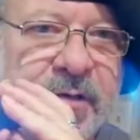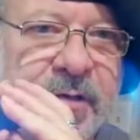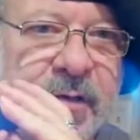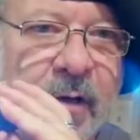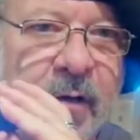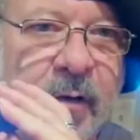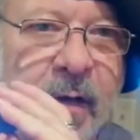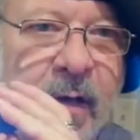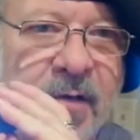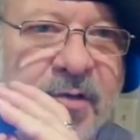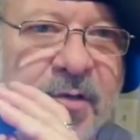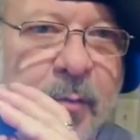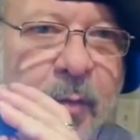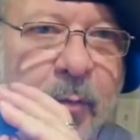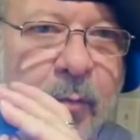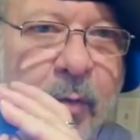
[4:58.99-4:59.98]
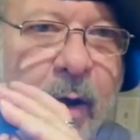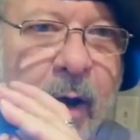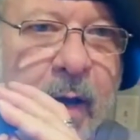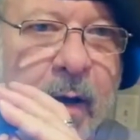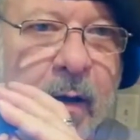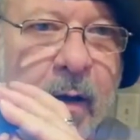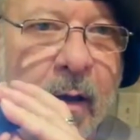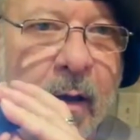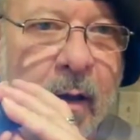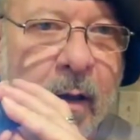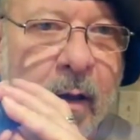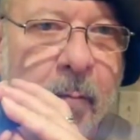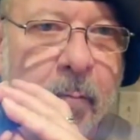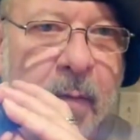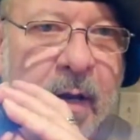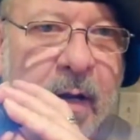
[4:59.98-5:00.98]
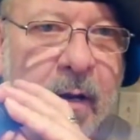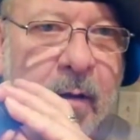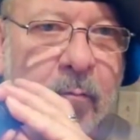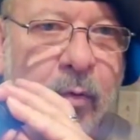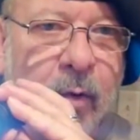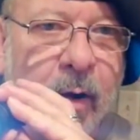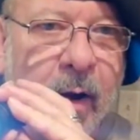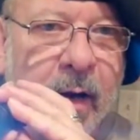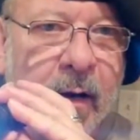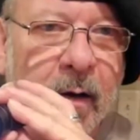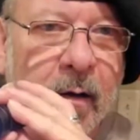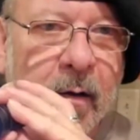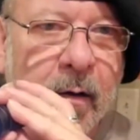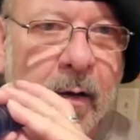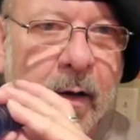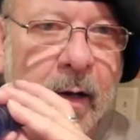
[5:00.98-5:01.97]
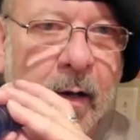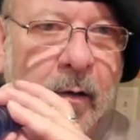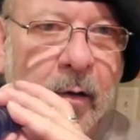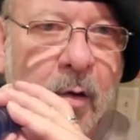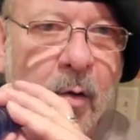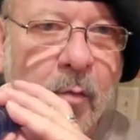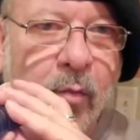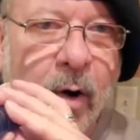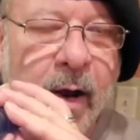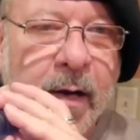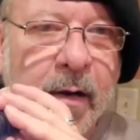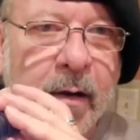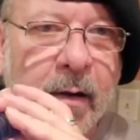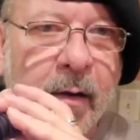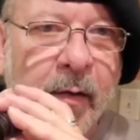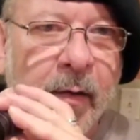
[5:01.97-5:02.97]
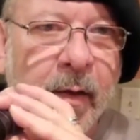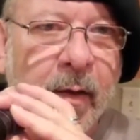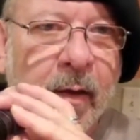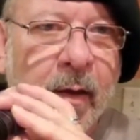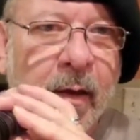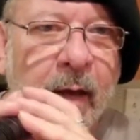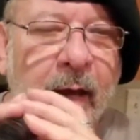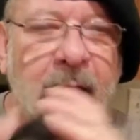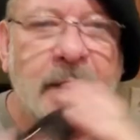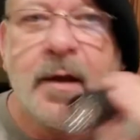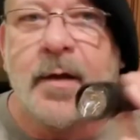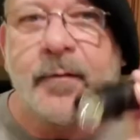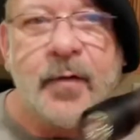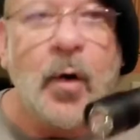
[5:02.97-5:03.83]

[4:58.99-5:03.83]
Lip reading: So you've got super bright, medium bright, and low bright. And then if you